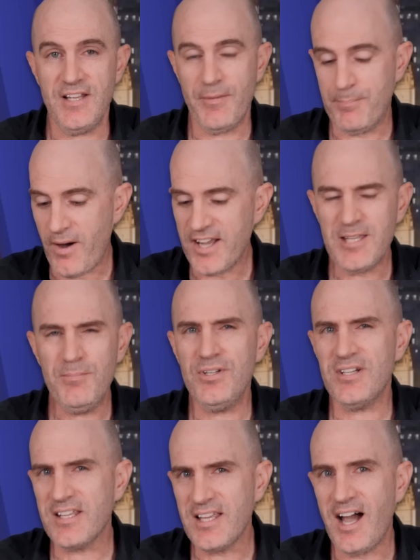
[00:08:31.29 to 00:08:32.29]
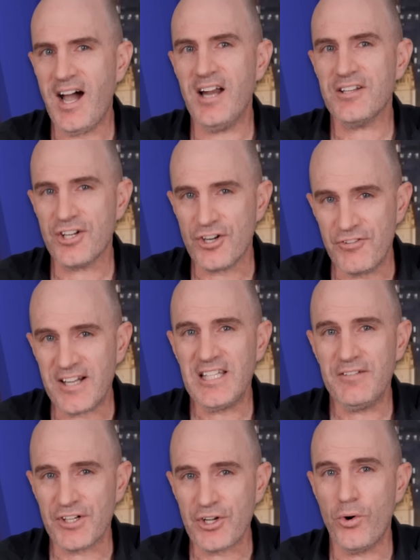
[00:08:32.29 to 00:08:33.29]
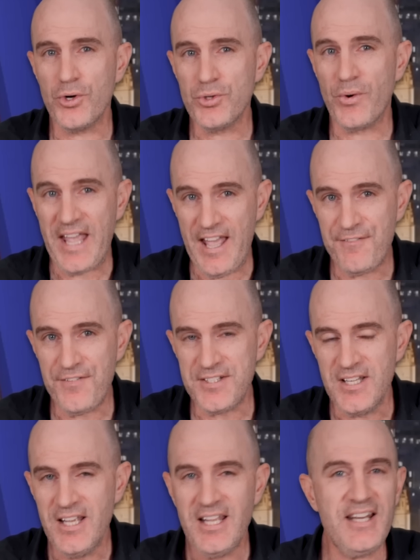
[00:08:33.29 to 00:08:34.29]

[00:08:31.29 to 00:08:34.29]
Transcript: If a bike computer can't correctly record your effort,